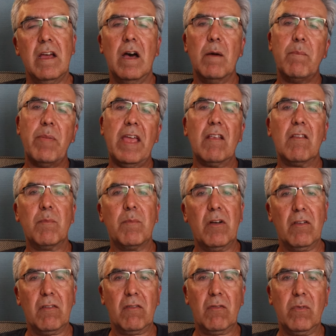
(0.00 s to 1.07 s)
a
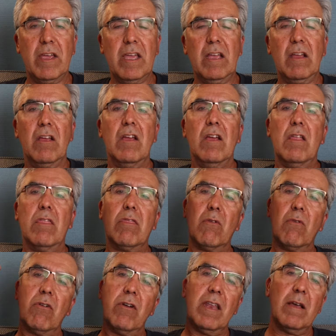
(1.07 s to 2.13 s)
baseball swing,
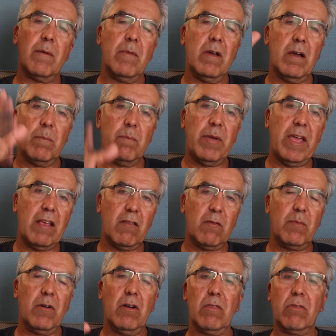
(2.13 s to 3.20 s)
throwing a, a,
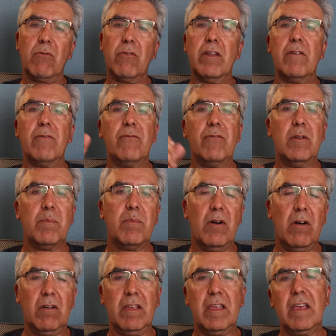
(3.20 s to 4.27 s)
baseball, throwing a
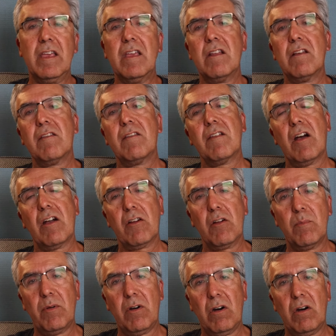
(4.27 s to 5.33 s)
football, kicking a
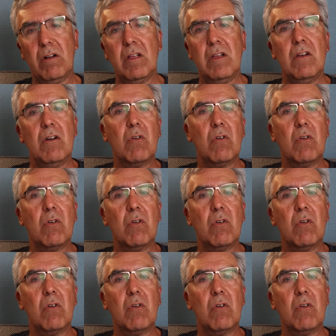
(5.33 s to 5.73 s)
soccer ball,